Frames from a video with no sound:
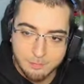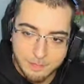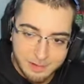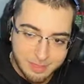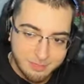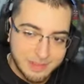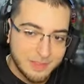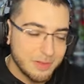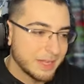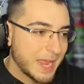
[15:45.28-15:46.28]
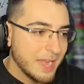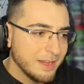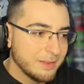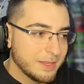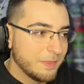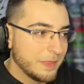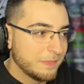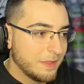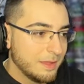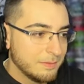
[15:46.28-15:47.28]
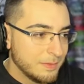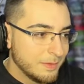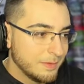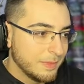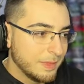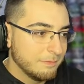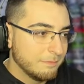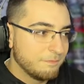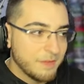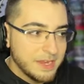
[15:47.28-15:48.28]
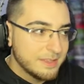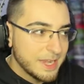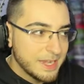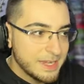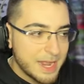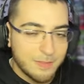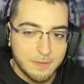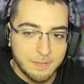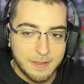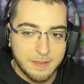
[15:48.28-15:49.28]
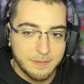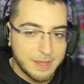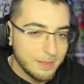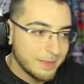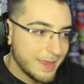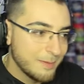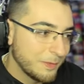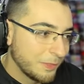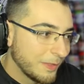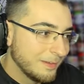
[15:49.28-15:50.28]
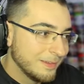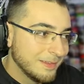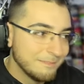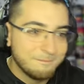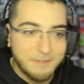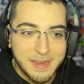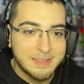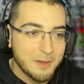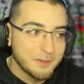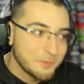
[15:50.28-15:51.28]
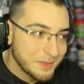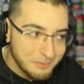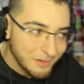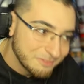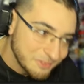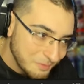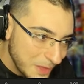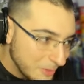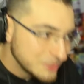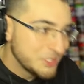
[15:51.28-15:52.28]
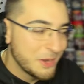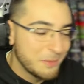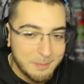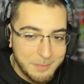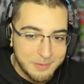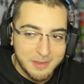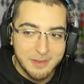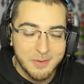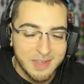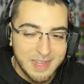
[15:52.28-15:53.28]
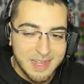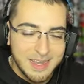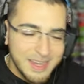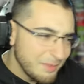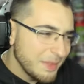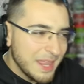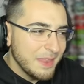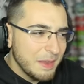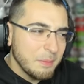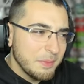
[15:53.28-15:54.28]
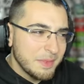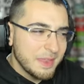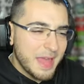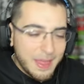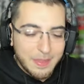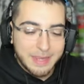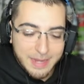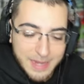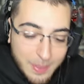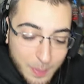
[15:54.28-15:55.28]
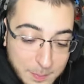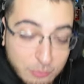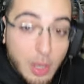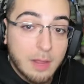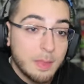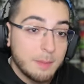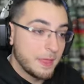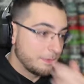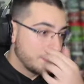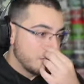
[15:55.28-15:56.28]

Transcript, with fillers: reverse reload, and kind of did like the fake titty neck looking thing in the kill cam with the fake TAR 21 from the OGMW2. You know what? I like it. Let me raw clip that